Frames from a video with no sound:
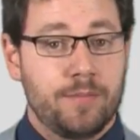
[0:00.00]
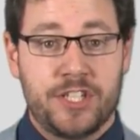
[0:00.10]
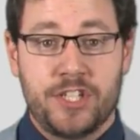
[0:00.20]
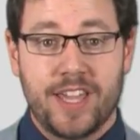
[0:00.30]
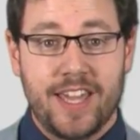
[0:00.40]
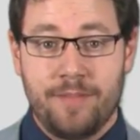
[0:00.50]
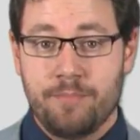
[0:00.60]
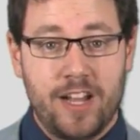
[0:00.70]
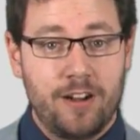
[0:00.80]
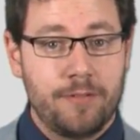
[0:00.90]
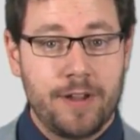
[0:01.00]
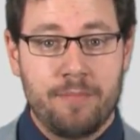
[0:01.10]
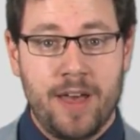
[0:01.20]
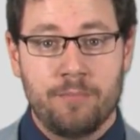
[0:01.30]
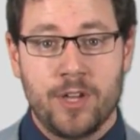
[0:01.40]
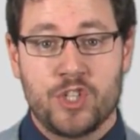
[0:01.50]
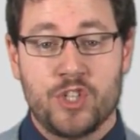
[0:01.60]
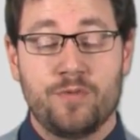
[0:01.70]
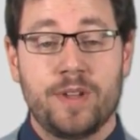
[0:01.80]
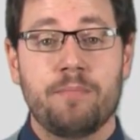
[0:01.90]
But you can barely remember
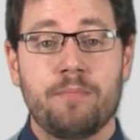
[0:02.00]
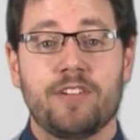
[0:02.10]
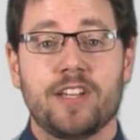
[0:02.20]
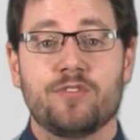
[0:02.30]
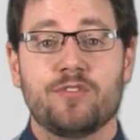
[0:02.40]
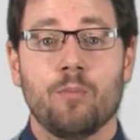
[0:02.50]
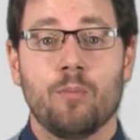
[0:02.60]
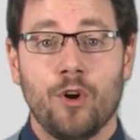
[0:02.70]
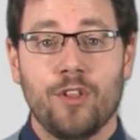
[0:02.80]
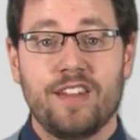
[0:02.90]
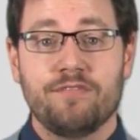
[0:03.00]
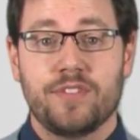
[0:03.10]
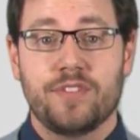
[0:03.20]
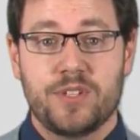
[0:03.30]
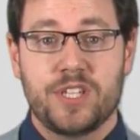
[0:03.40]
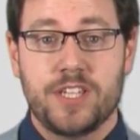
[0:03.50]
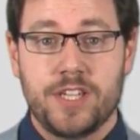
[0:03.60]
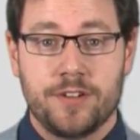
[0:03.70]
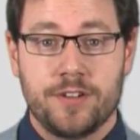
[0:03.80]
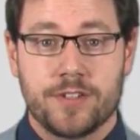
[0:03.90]
you've been married for more than 50
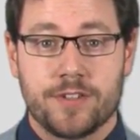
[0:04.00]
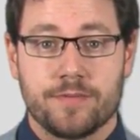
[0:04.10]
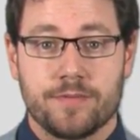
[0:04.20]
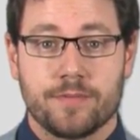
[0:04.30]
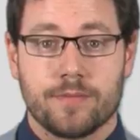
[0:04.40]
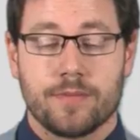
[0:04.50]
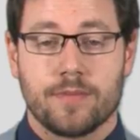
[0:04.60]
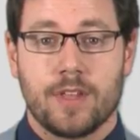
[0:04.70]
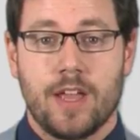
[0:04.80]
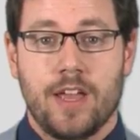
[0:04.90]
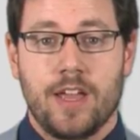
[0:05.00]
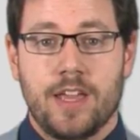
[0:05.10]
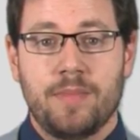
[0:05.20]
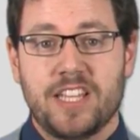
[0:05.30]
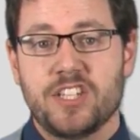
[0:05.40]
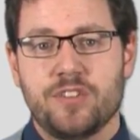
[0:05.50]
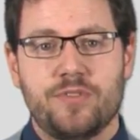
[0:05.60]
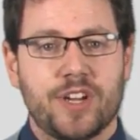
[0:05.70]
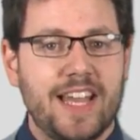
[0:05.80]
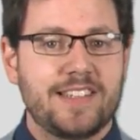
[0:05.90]
years. Imagine you
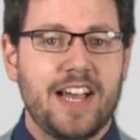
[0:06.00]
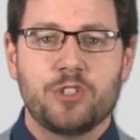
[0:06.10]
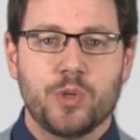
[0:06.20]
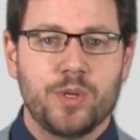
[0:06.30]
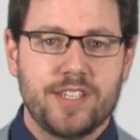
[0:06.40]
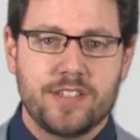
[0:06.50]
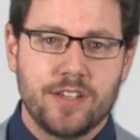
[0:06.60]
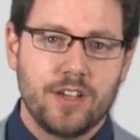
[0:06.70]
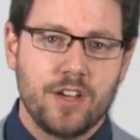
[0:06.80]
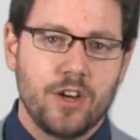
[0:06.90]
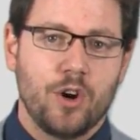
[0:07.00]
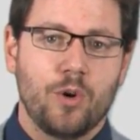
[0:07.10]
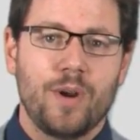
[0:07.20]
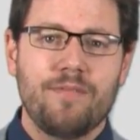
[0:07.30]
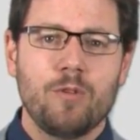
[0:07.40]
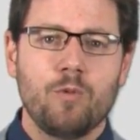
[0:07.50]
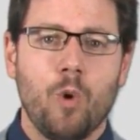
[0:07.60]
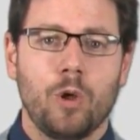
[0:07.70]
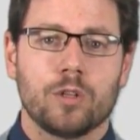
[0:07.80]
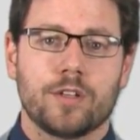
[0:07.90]
forget how to eat or even
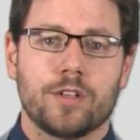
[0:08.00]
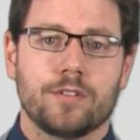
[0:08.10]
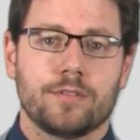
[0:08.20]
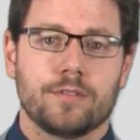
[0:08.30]
walk.